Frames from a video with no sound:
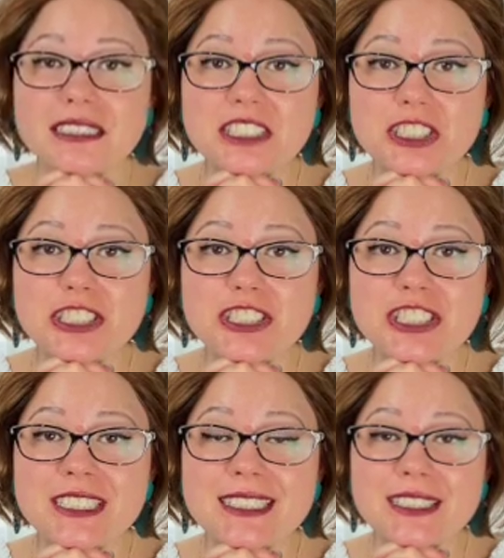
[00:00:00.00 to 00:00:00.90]

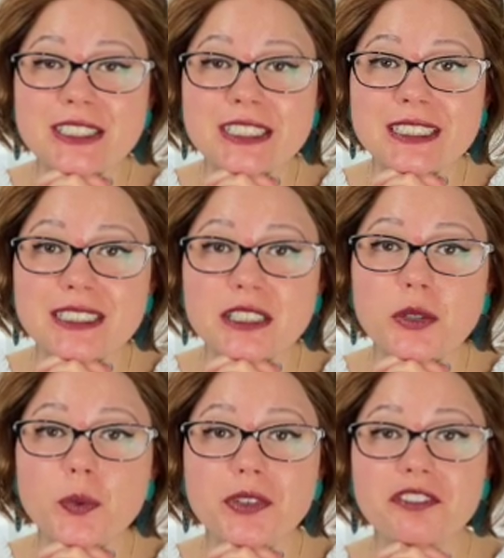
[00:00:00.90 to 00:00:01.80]
suggestions on
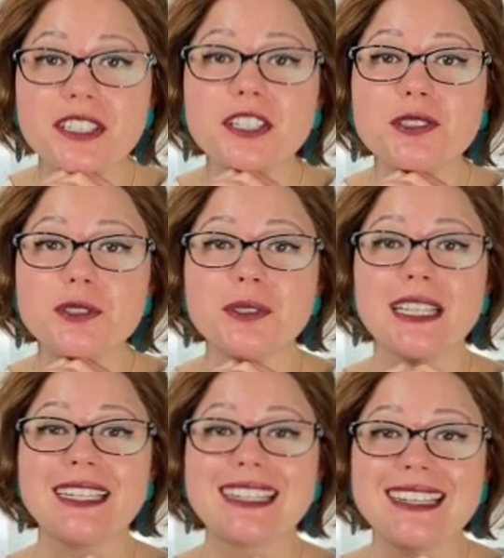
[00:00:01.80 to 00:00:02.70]
what videos you would
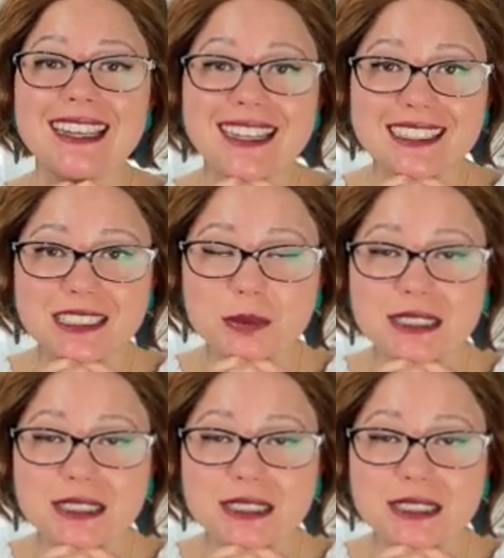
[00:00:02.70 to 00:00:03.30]
like next,